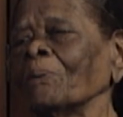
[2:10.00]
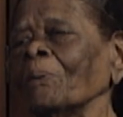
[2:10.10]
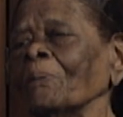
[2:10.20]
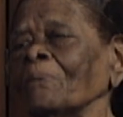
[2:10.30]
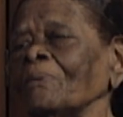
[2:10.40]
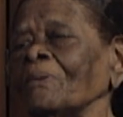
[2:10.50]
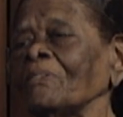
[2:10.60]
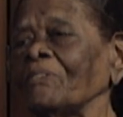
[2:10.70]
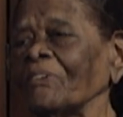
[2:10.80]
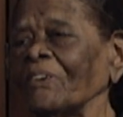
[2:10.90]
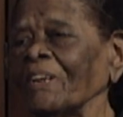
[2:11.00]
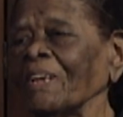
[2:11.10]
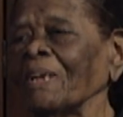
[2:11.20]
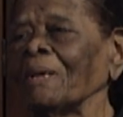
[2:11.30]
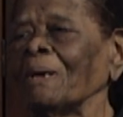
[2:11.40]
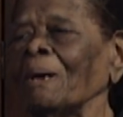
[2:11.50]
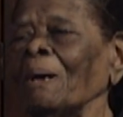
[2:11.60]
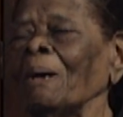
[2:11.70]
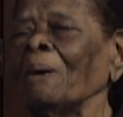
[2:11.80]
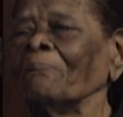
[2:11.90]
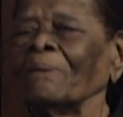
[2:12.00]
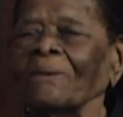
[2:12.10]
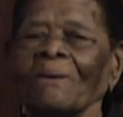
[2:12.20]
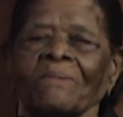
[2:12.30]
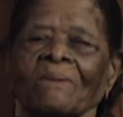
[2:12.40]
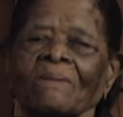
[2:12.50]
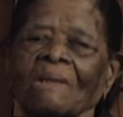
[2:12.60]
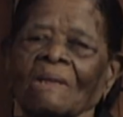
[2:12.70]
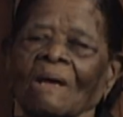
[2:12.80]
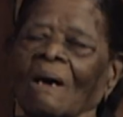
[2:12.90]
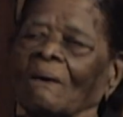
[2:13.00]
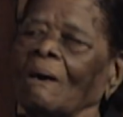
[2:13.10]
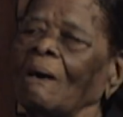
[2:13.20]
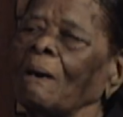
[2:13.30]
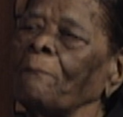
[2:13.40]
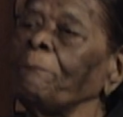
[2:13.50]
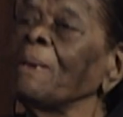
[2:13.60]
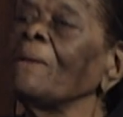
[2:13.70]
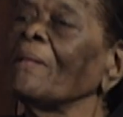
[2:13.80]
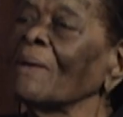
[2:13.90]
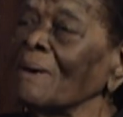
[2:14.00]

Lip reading: on the journey is be there,